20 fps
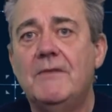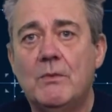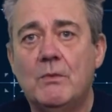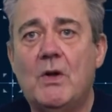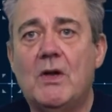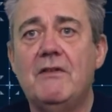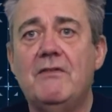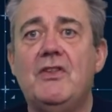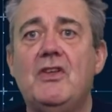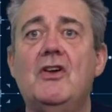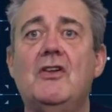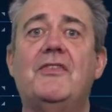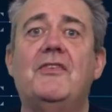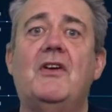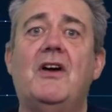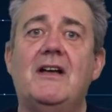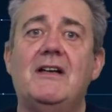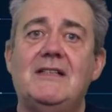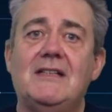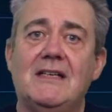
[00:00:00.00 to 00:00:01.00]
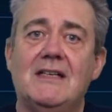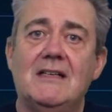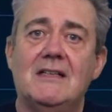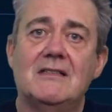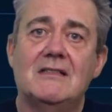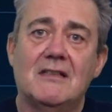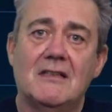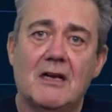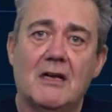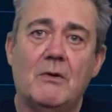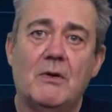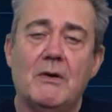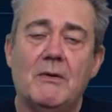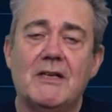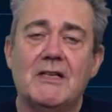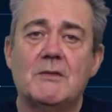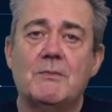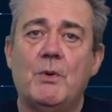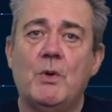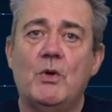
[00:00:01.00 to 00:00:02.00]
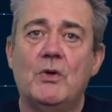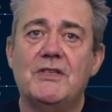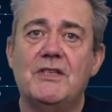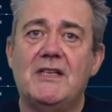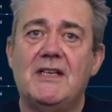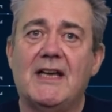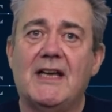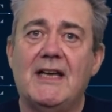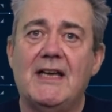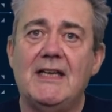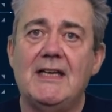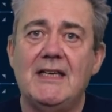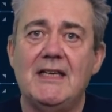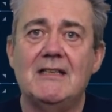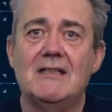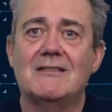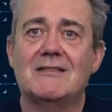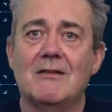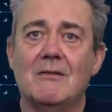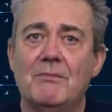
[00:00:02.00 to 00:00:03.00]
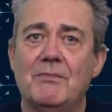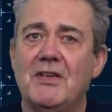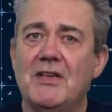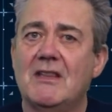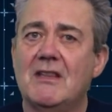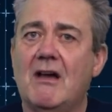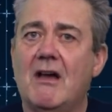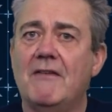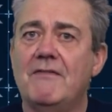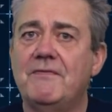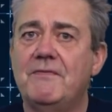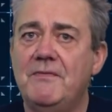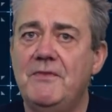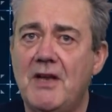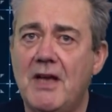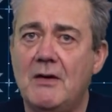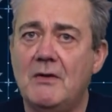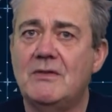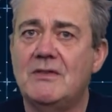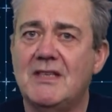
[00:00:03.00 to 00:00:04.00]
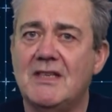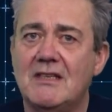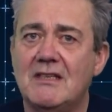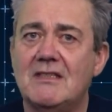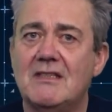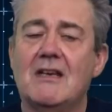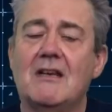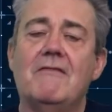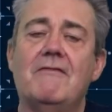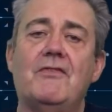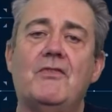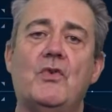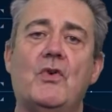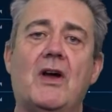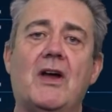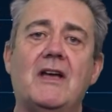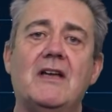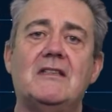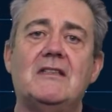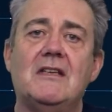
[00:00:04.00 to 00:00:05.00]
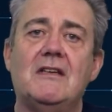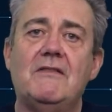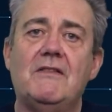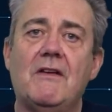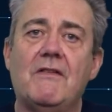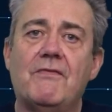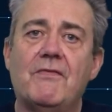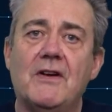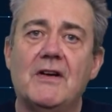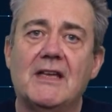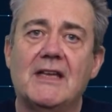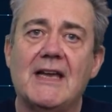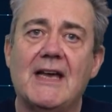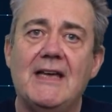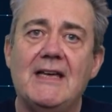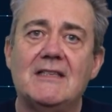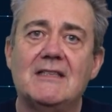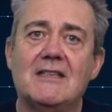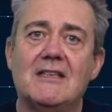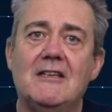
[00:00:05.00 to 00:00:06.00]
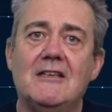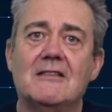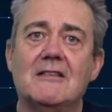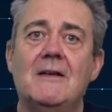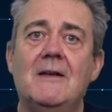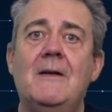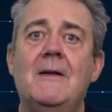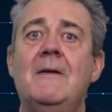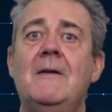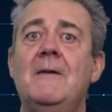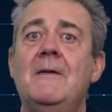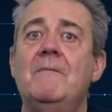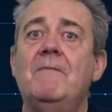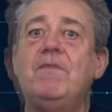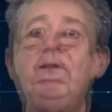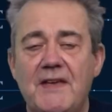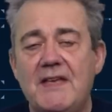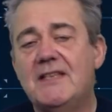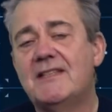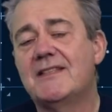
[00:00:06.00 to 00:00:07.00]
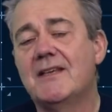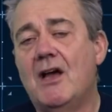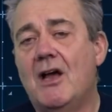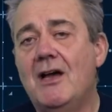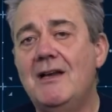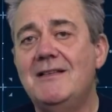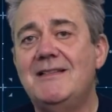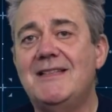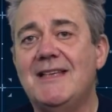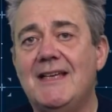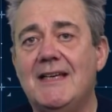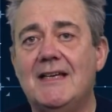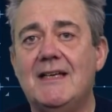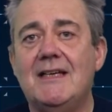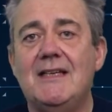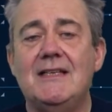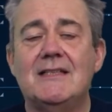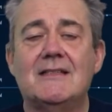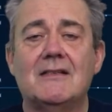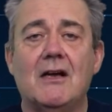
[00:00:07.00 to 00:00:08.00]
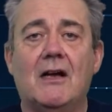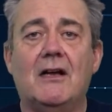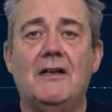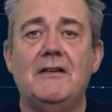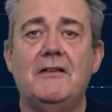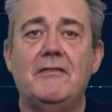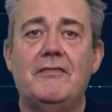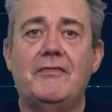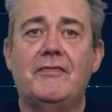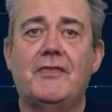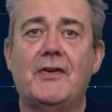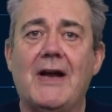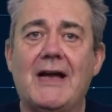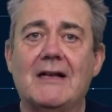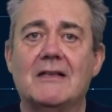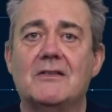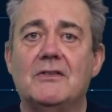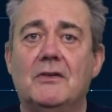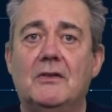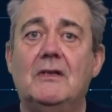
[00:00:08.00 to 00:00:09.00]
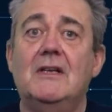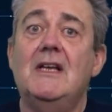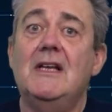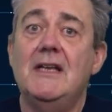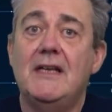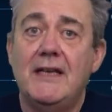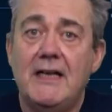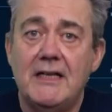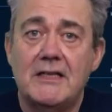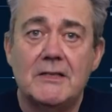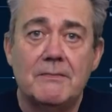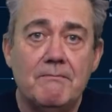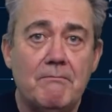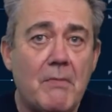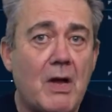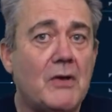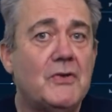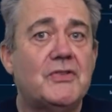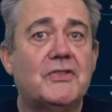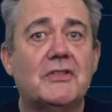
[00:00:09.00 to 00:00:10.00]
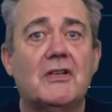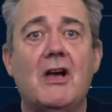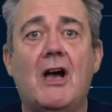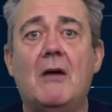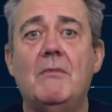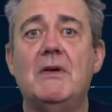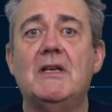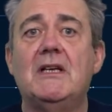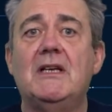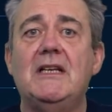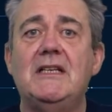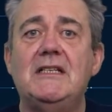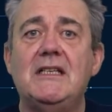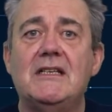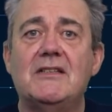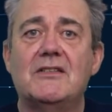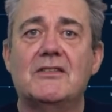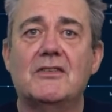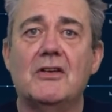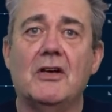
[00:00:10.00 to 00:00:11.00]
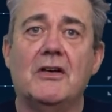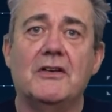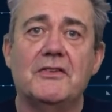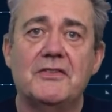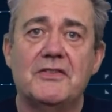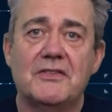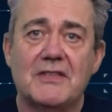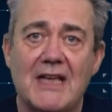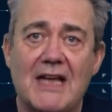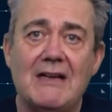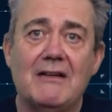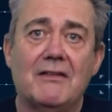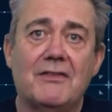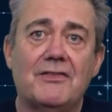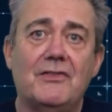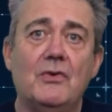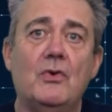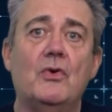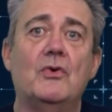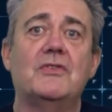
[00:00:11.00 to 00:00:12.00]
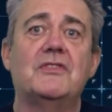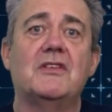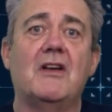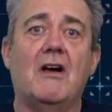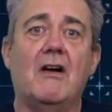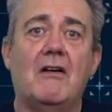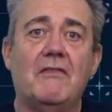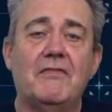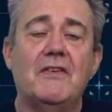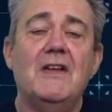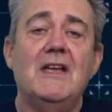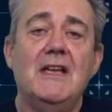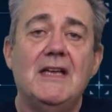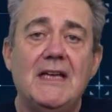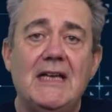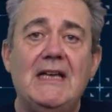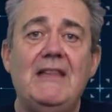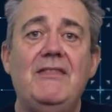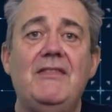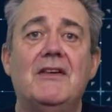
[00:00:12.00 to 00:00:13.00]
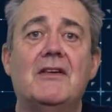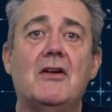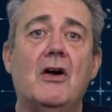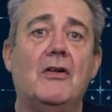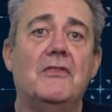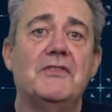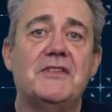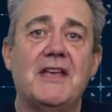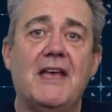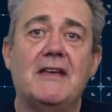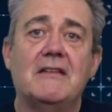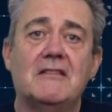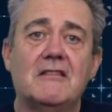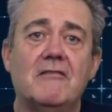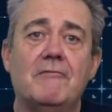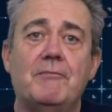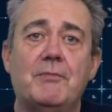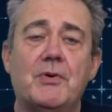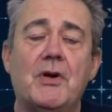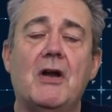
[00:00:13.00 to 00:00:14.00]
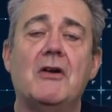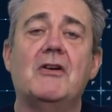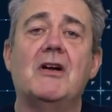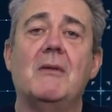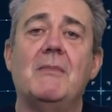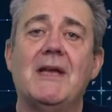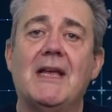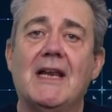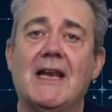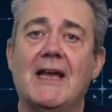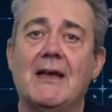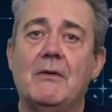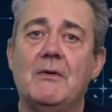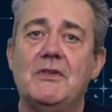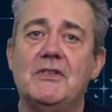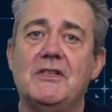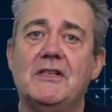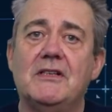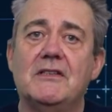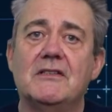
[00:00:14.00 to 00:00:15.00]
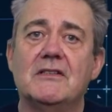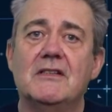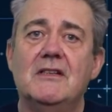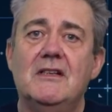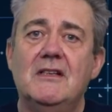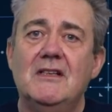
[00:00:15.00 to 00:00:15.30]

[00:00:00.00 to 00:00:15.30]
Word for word: One of the other ideas that I want to explore today is something that I've noticed in a variety of different cases. This idea is kind of fractal. It's most commonly discussed and thought of in the context of programming languages.